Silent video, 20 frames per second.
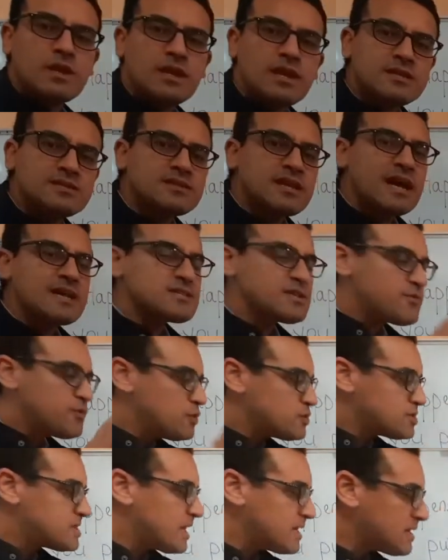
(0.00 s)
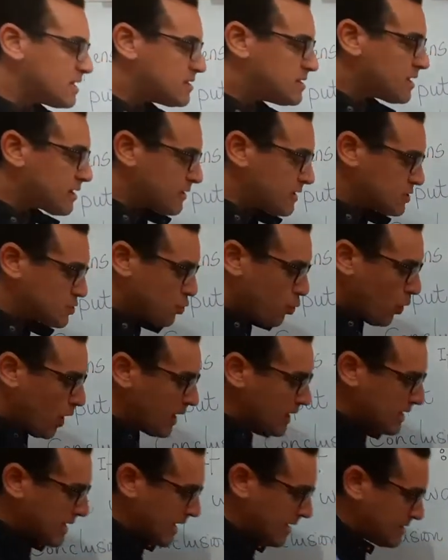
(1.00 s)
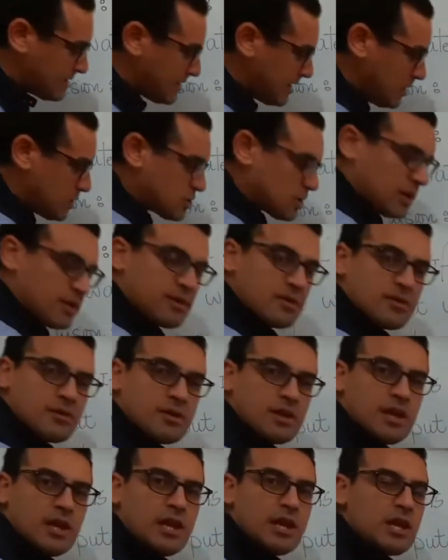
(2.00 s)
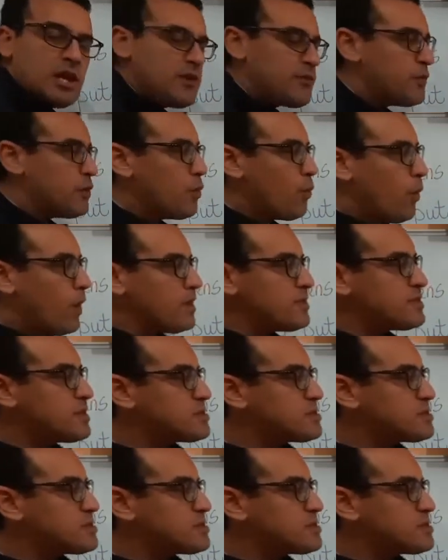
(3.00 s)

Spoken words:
It's as if you say that there is one condition. If you want